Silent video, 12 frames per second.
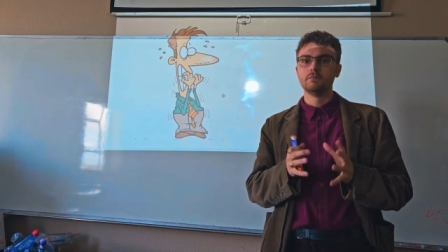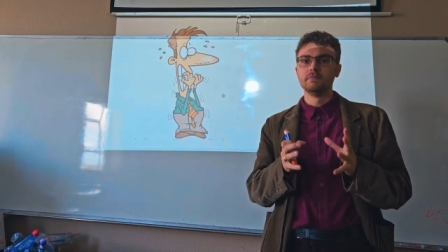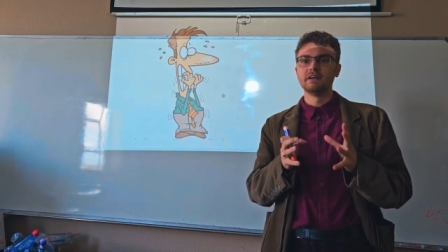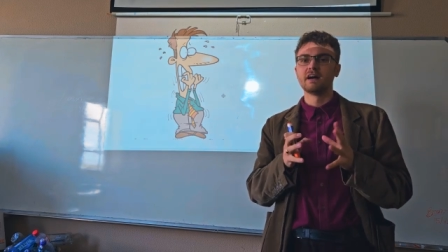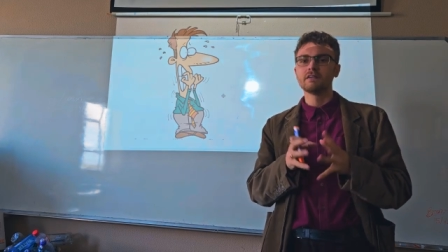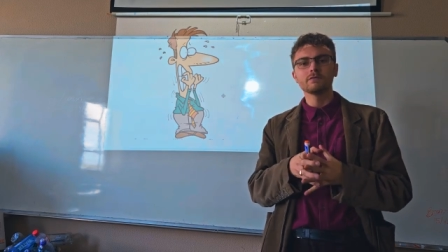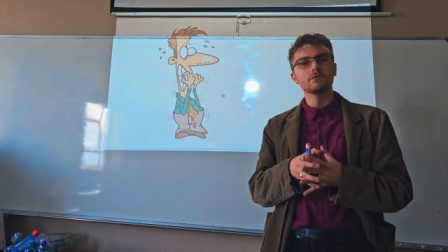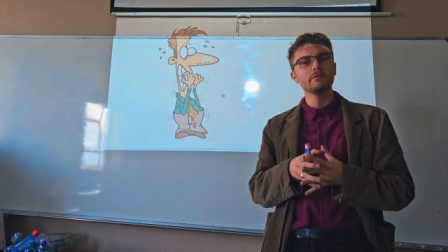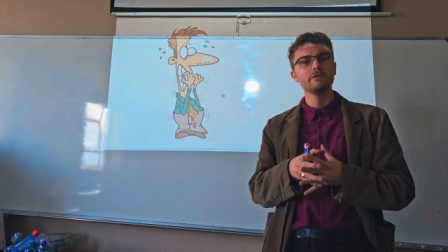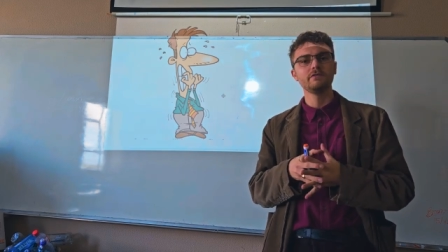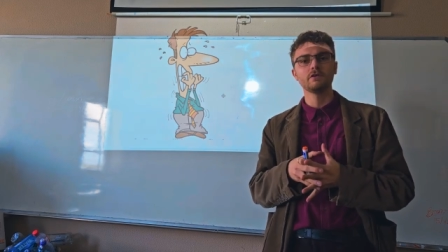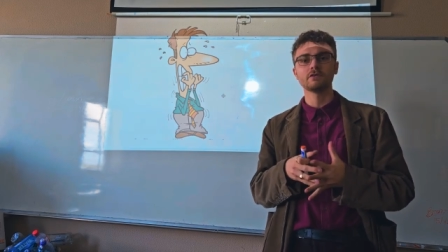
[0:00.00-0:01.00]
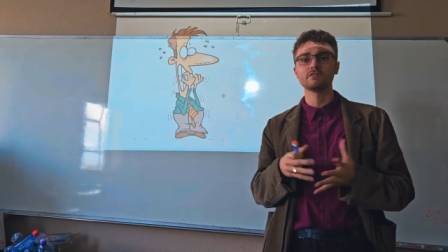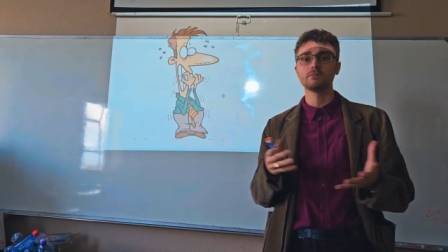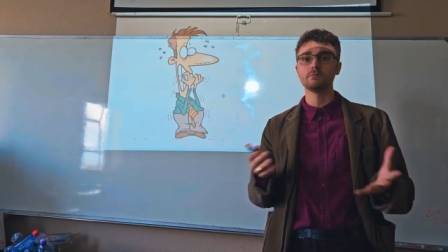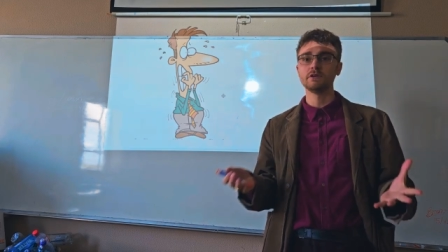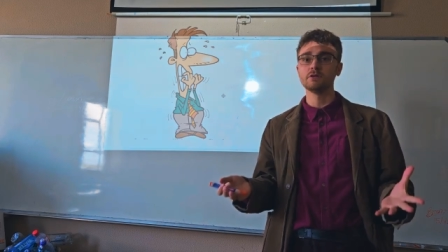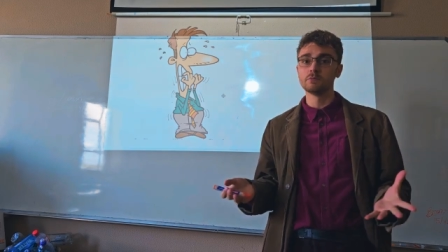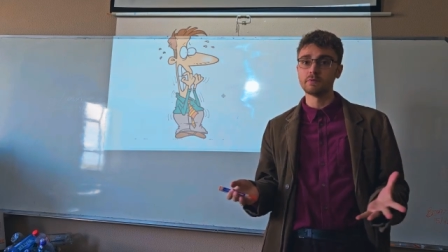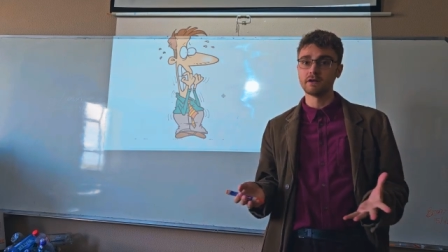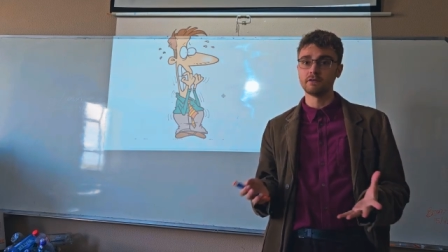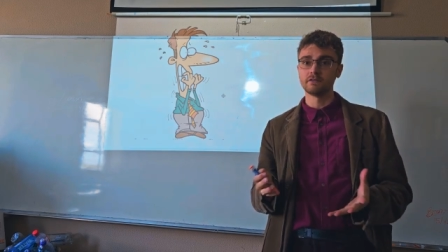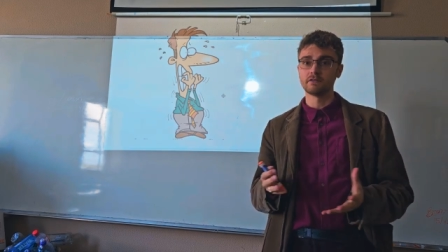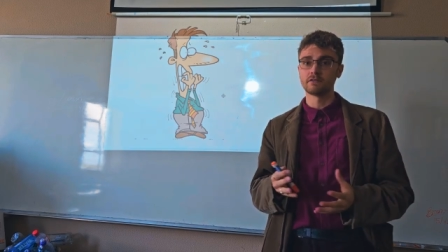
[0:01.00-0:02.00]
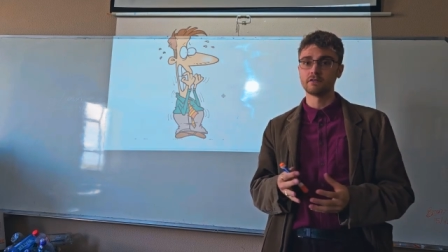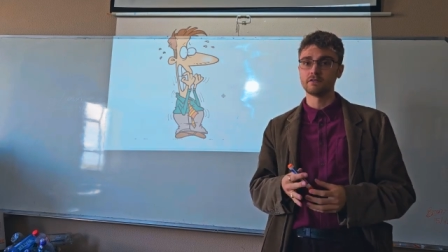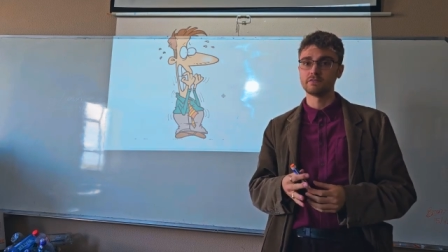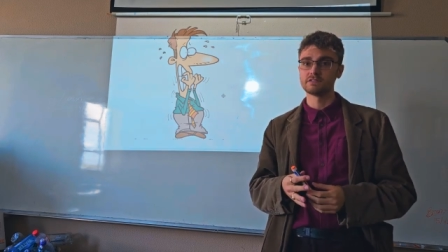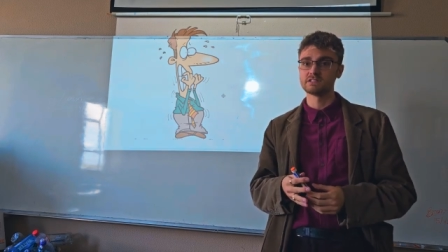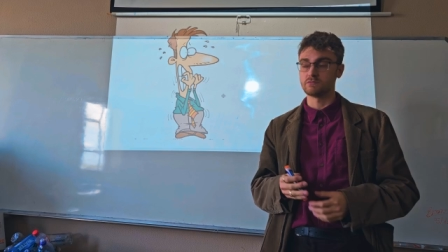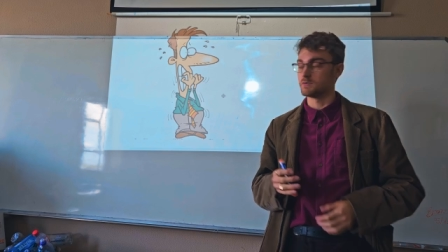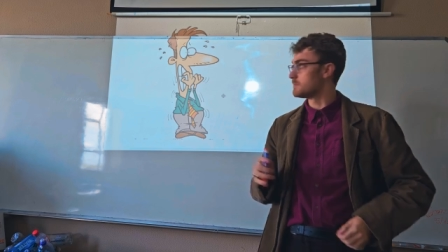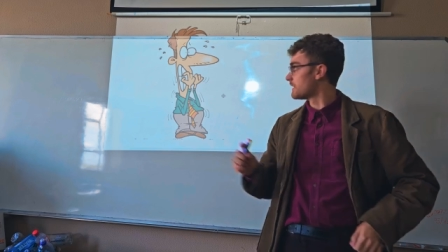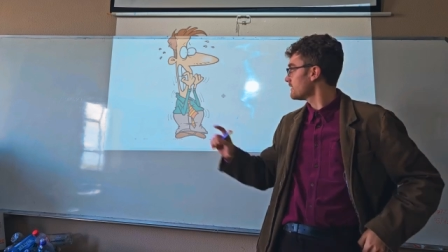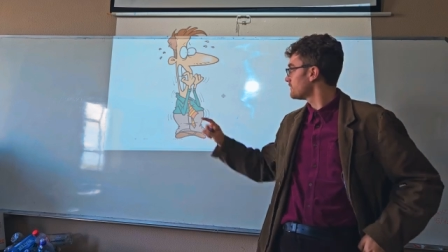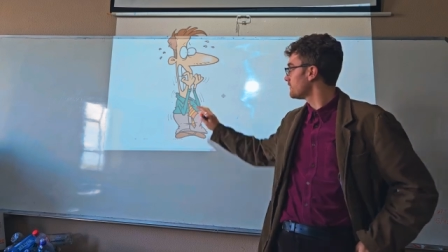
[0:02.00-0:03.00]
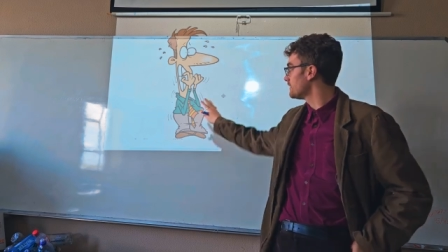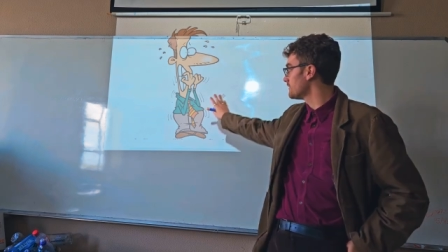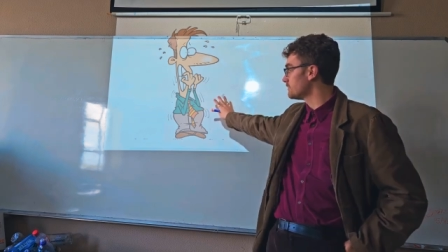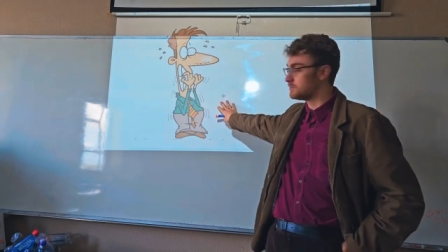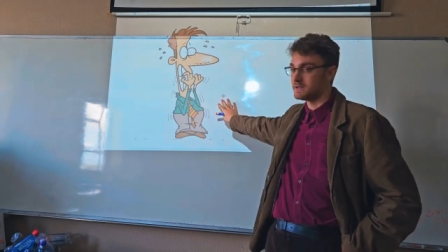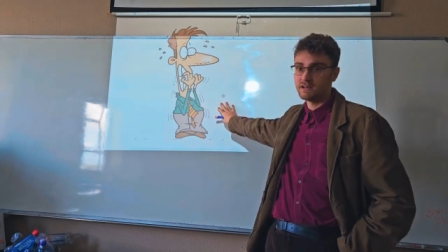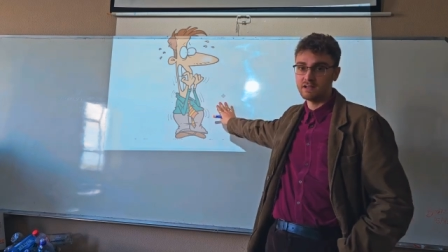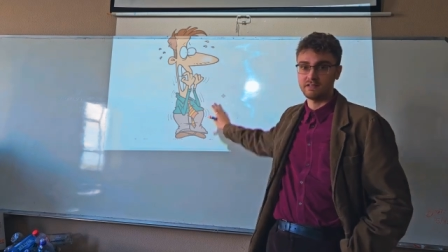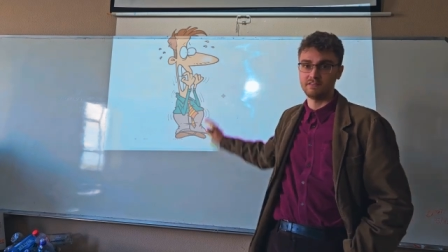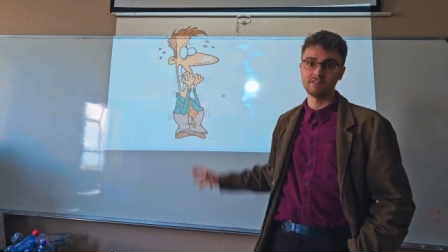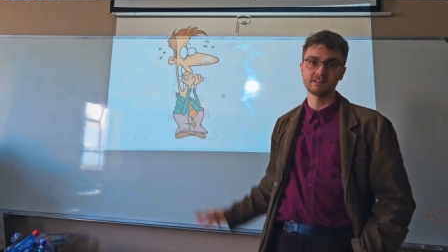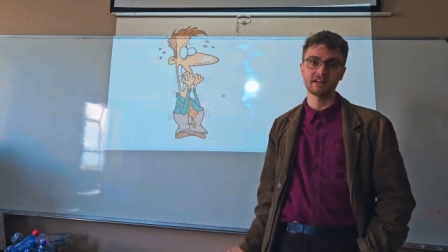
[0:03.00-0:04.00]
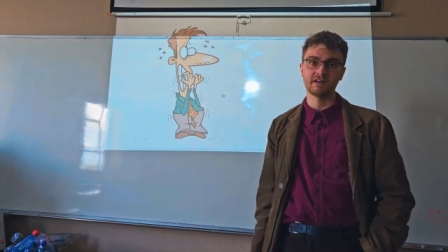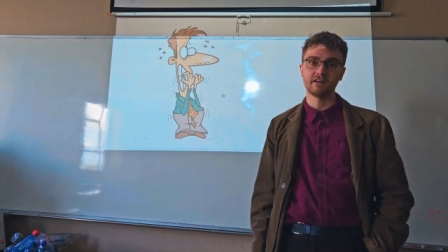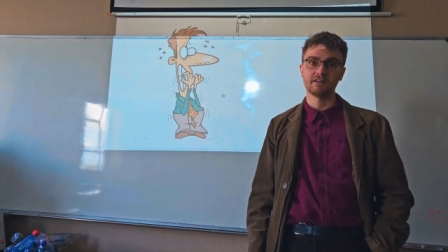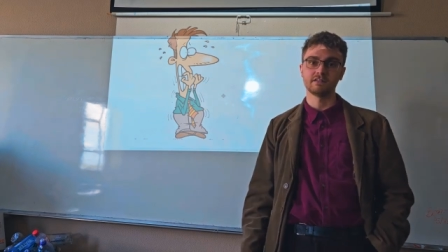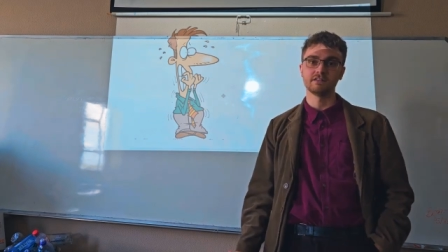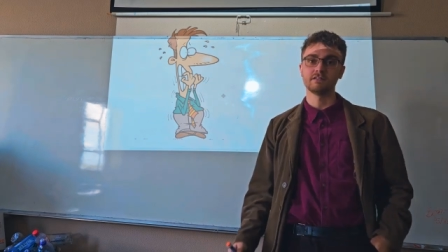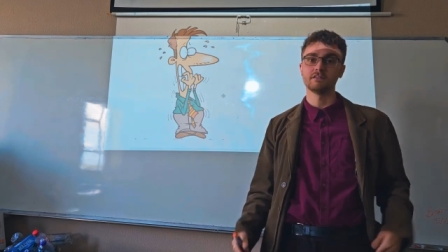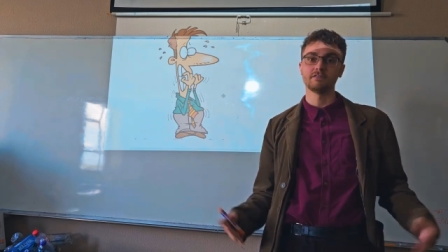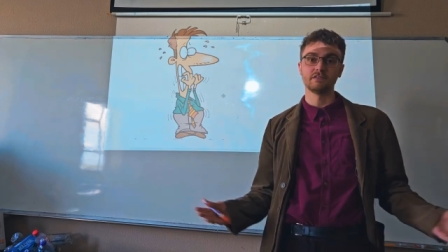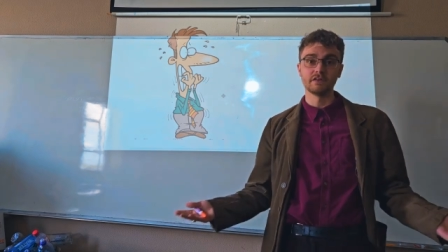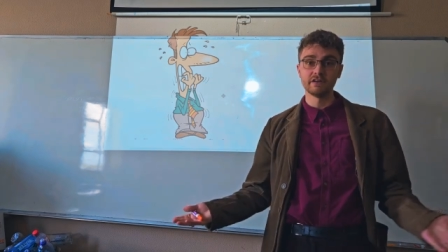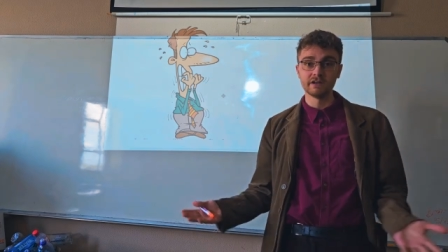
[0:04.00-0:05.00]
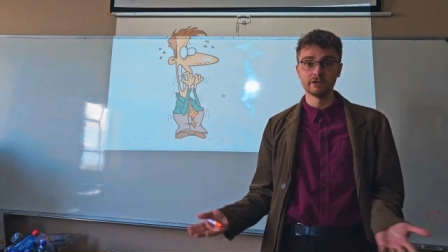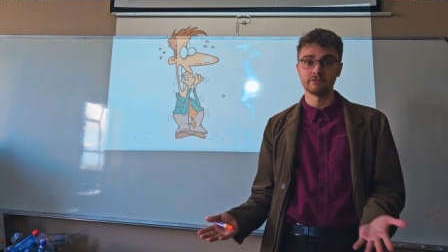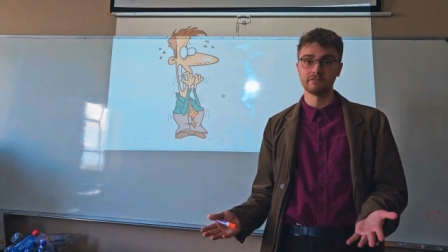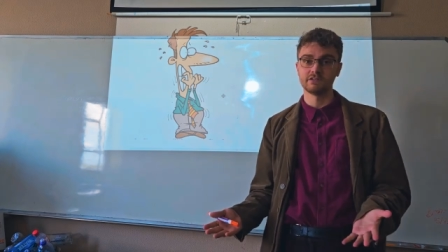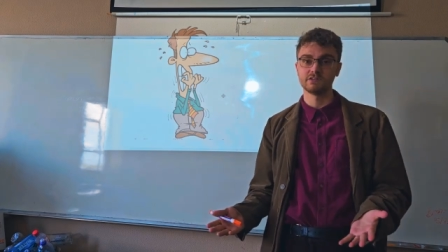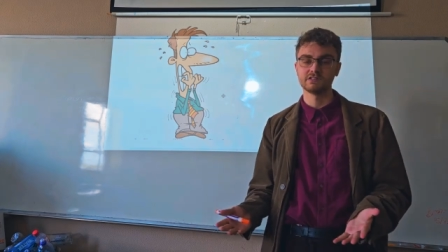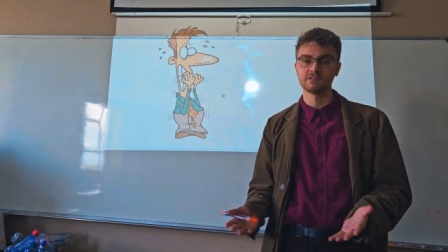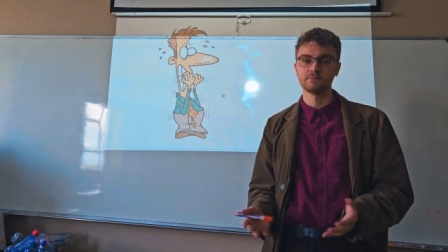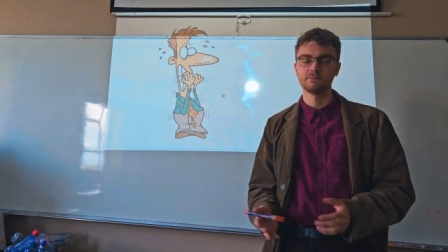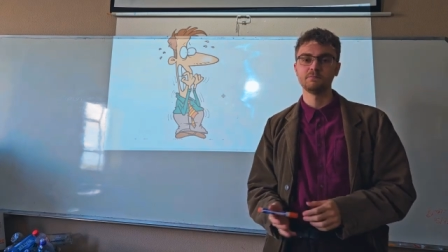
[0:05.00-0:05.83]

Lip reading: Now that we're moving on to PEAL paragraphs, we may feel a bit like this character, very nervous.